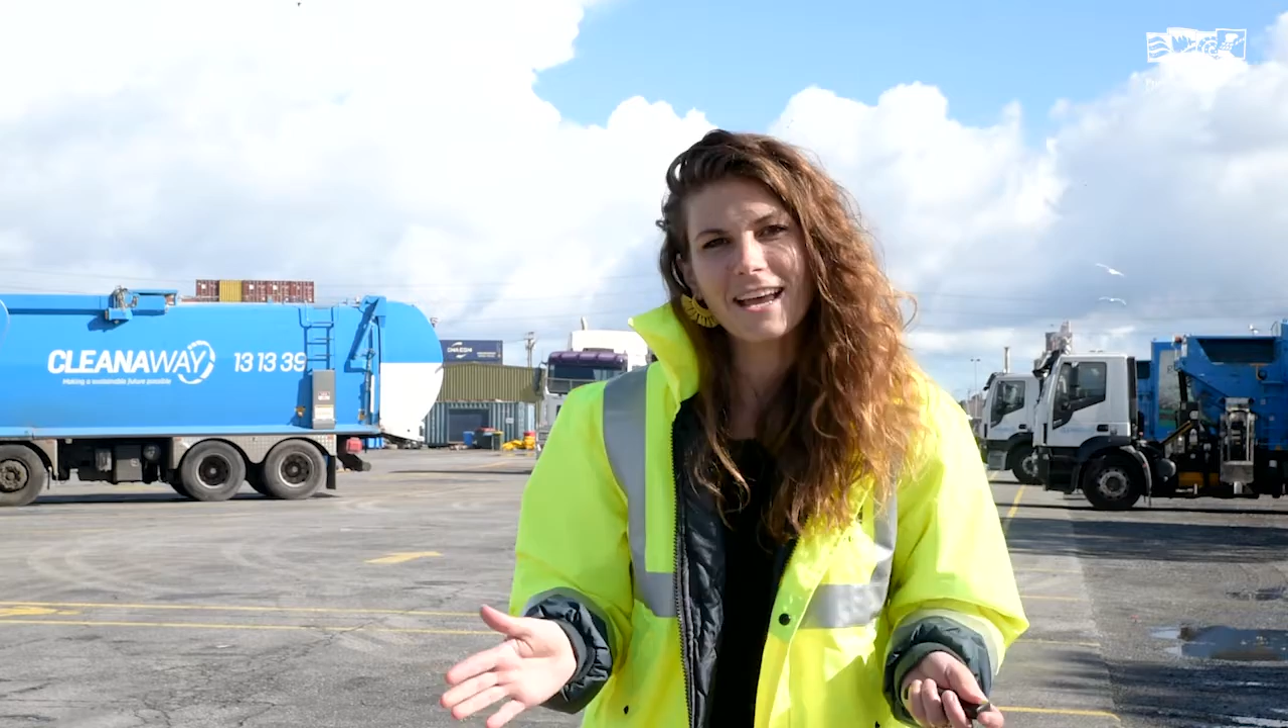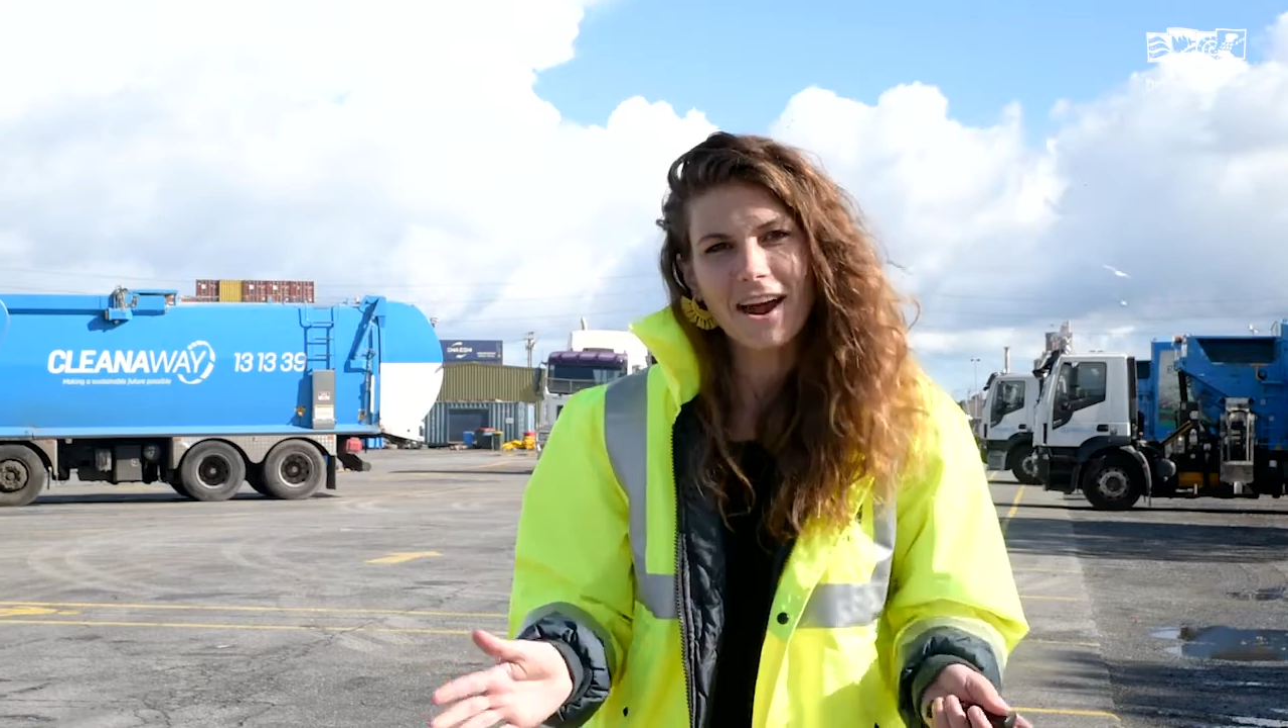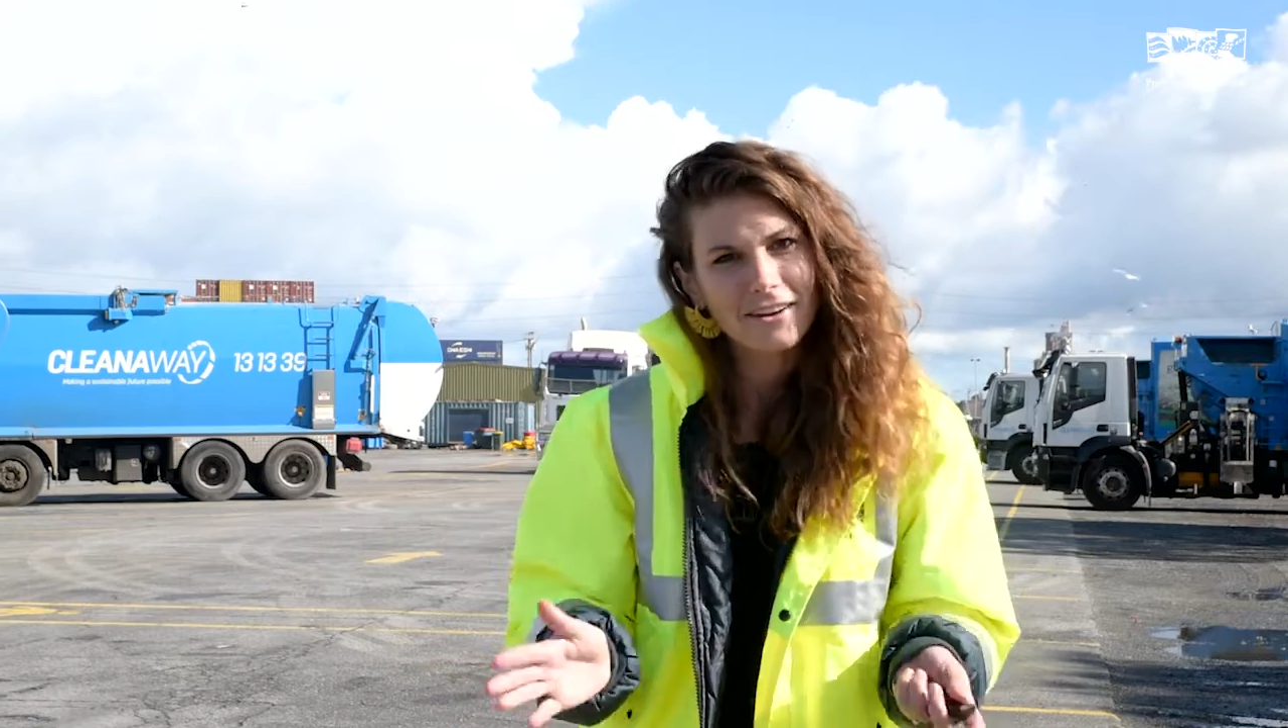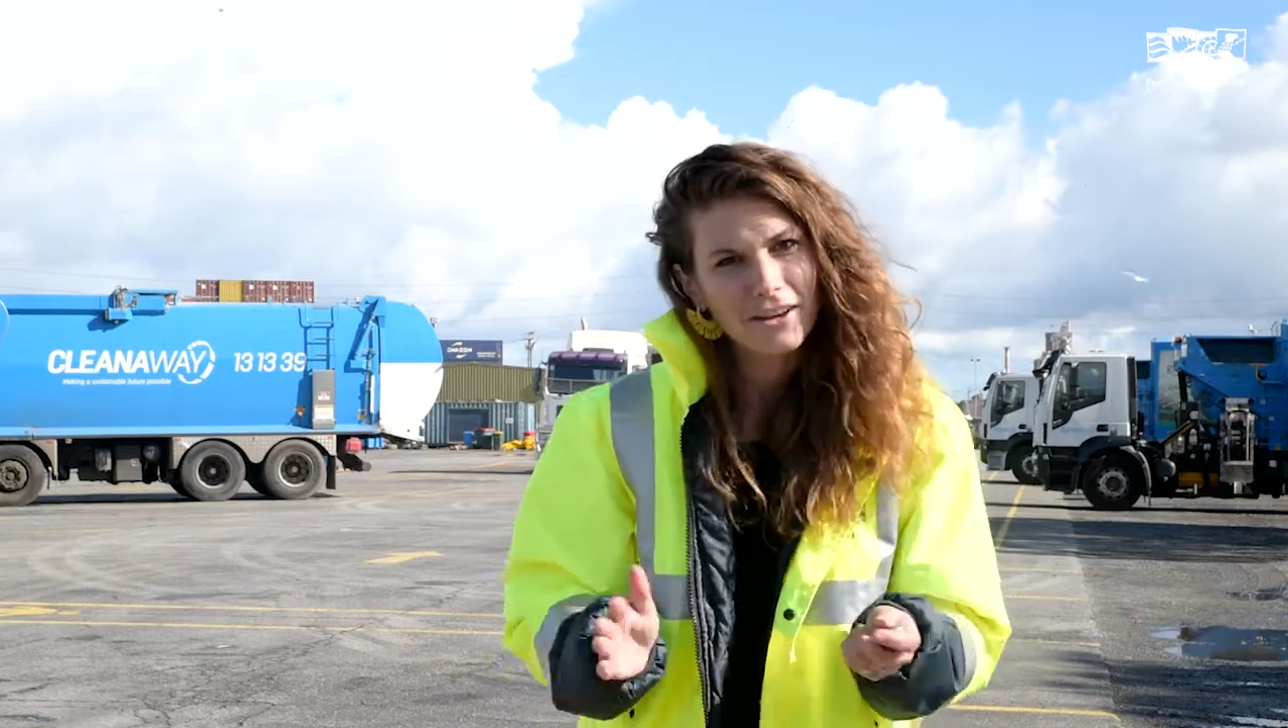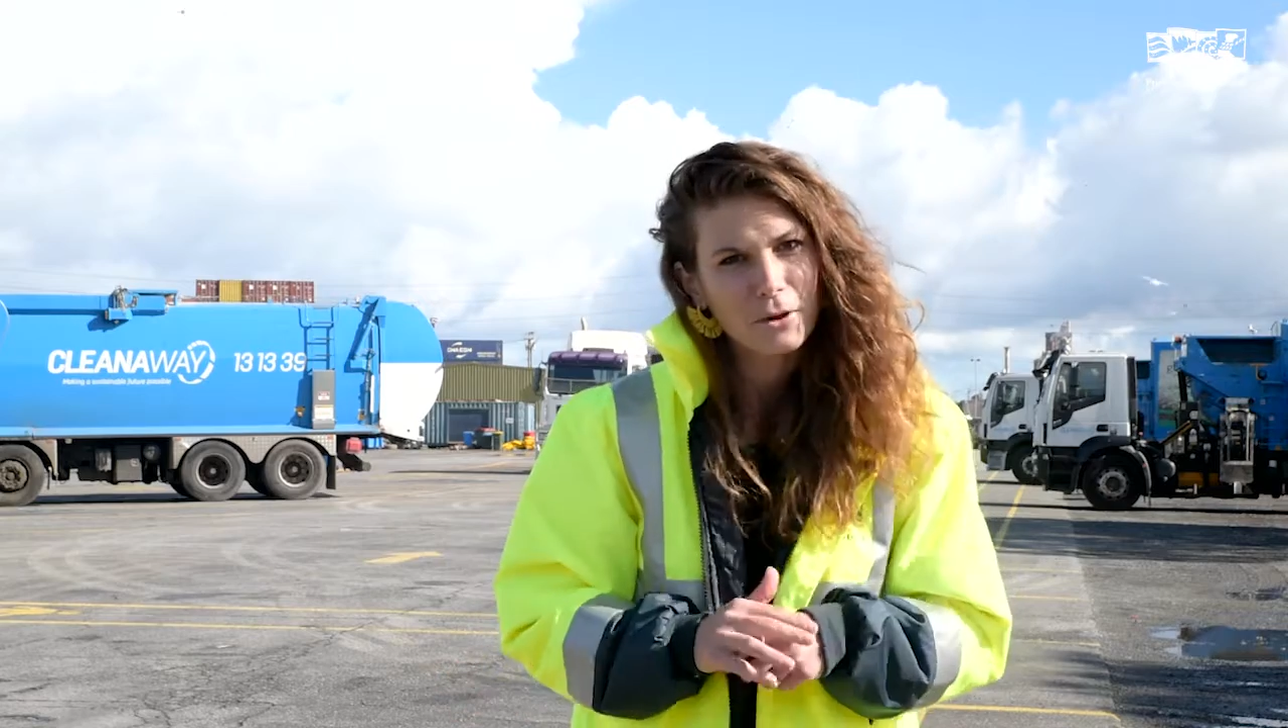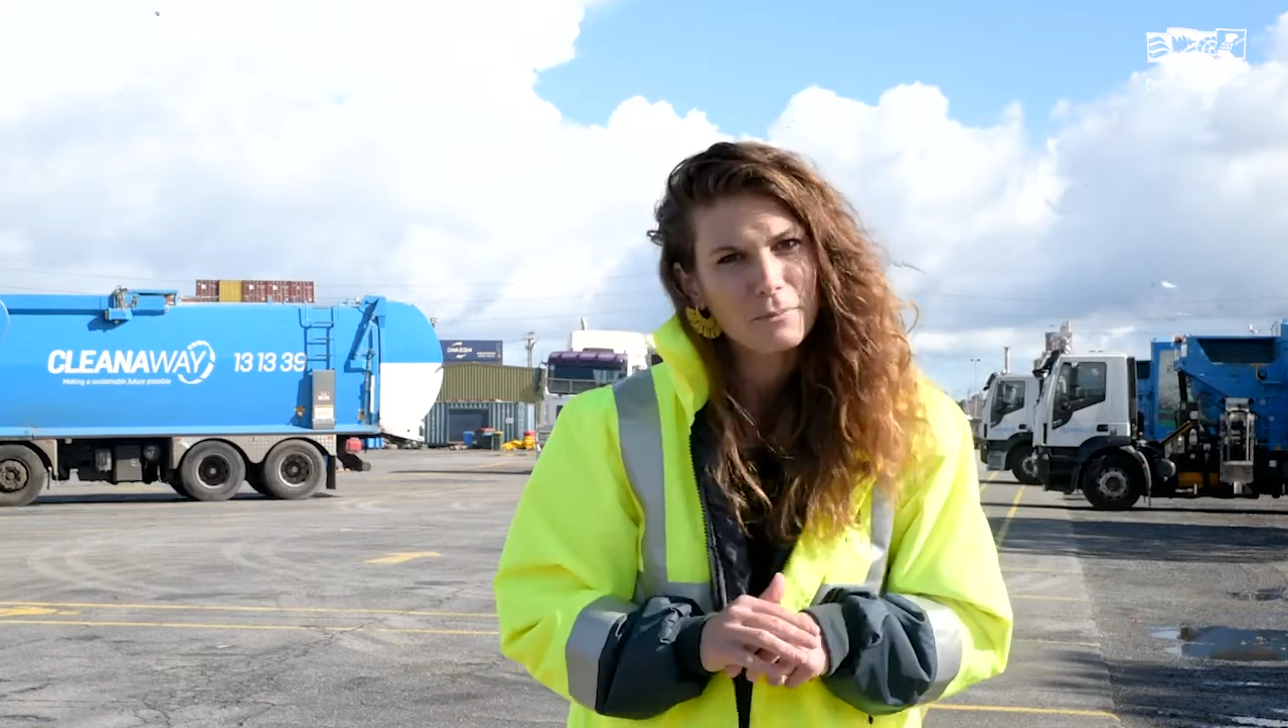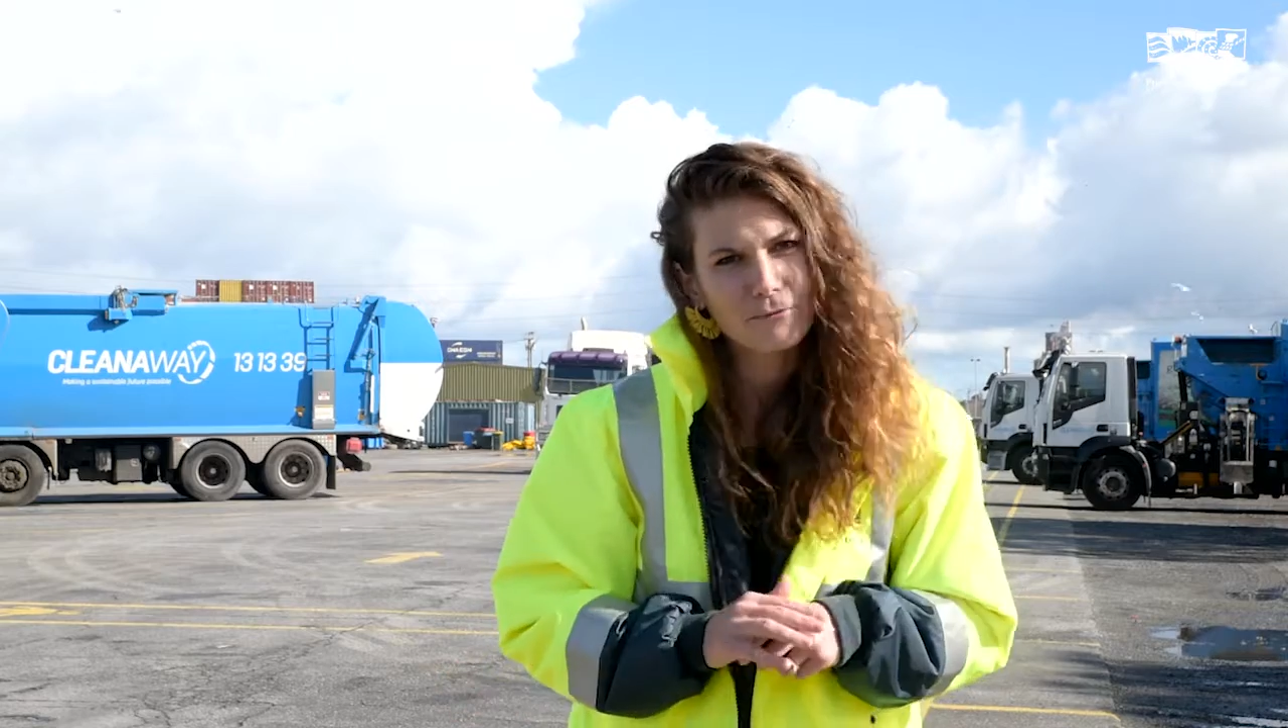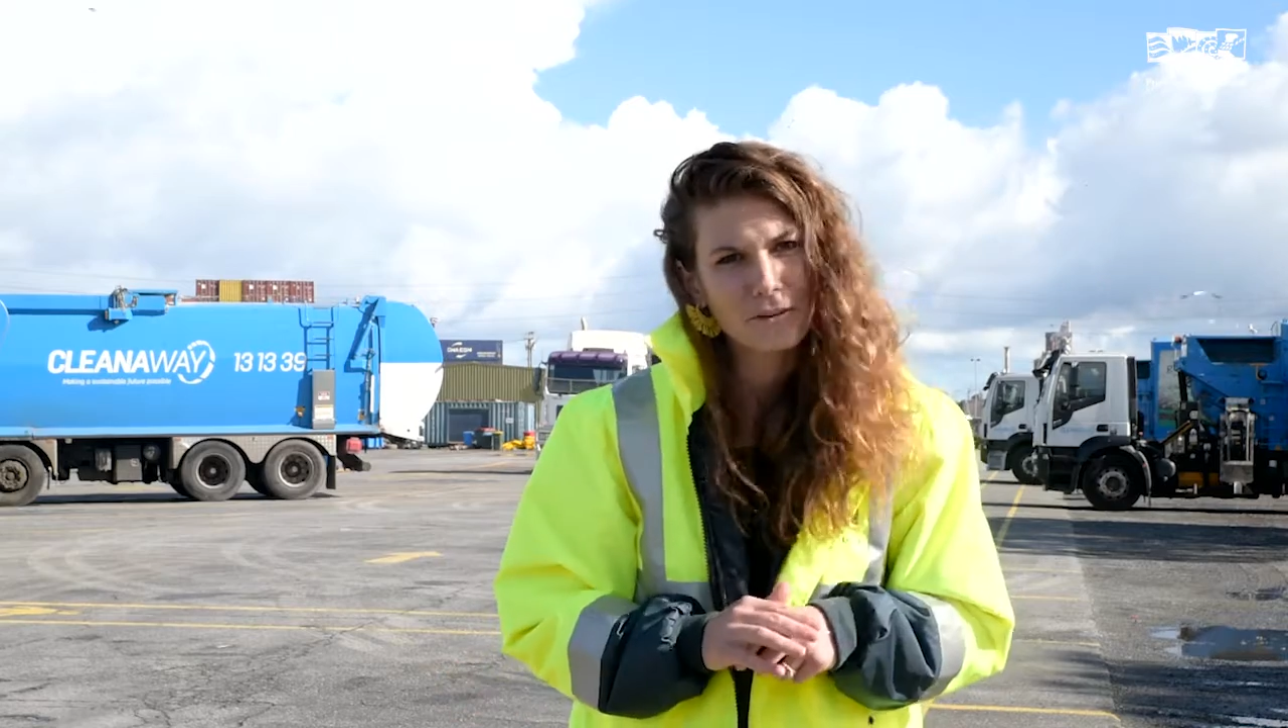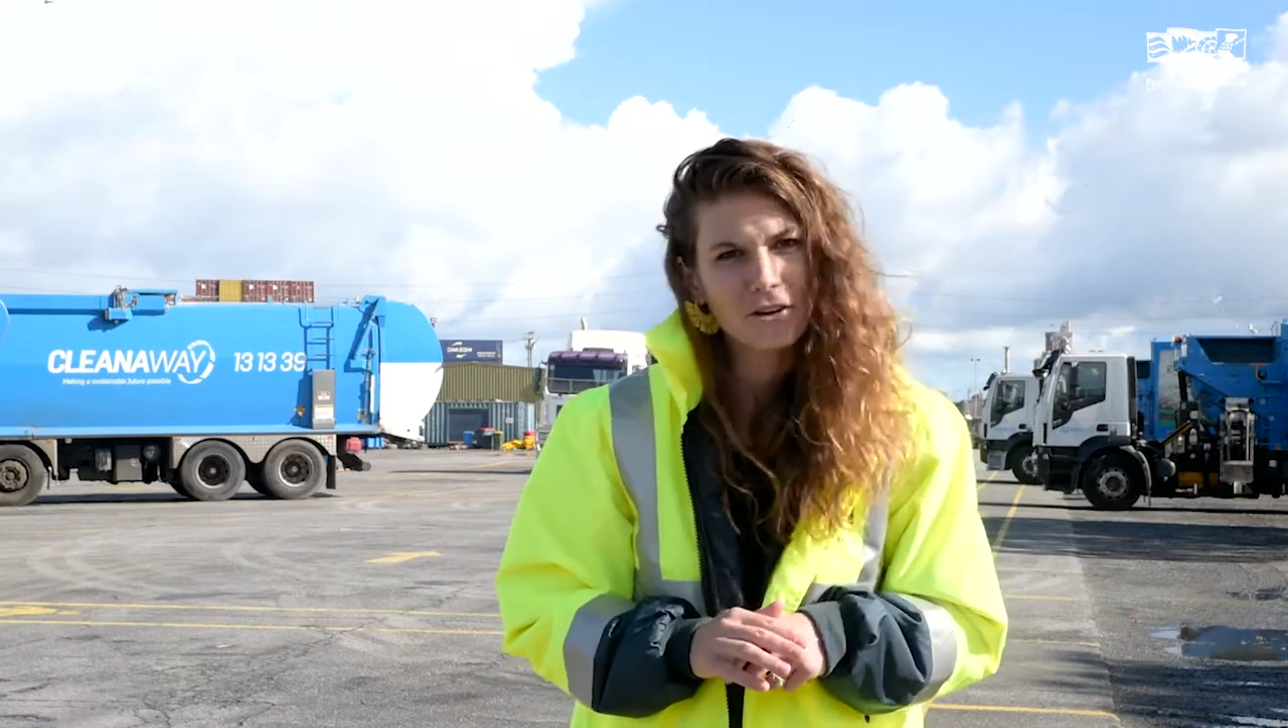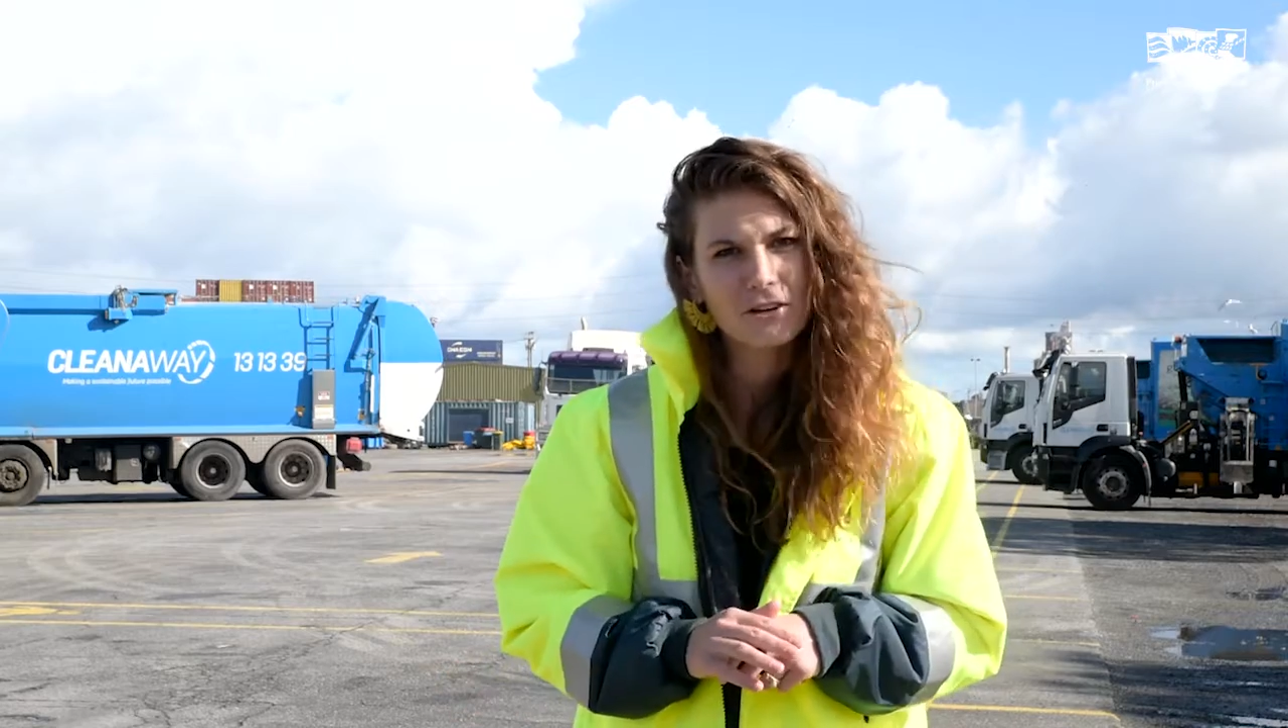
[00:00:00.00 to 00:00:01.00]
currently open
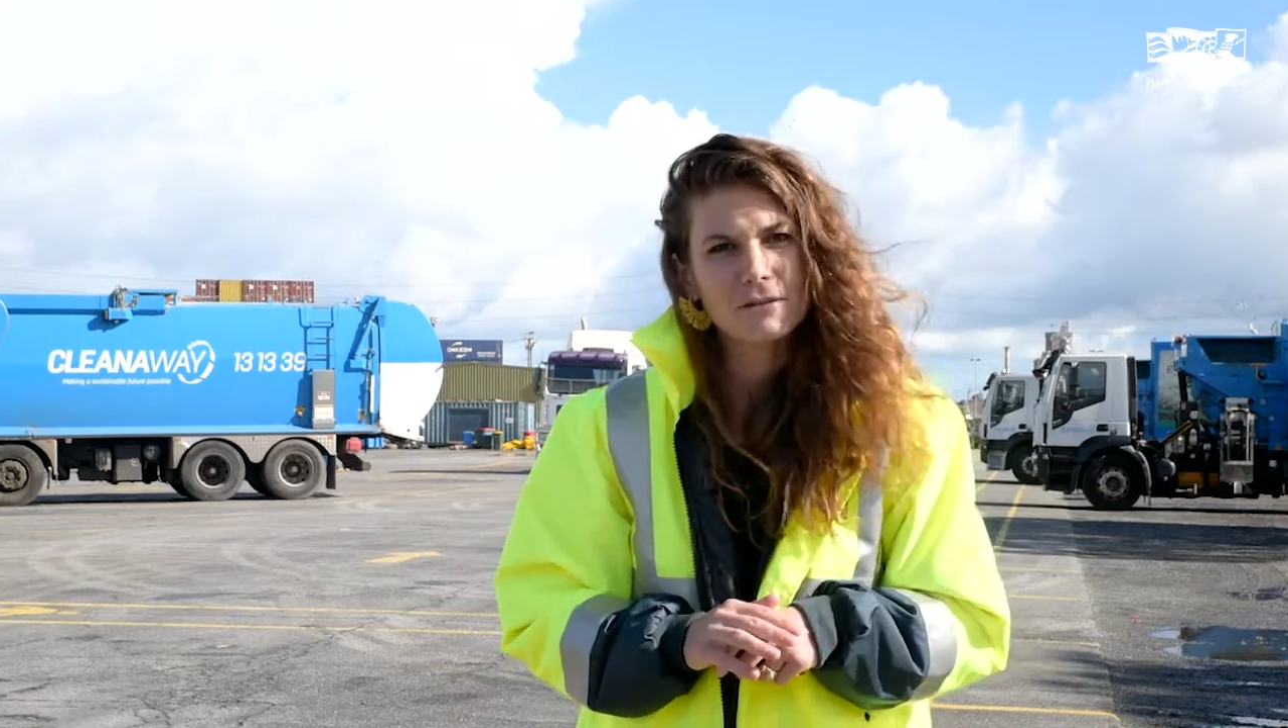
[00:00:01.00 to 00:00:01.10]
for you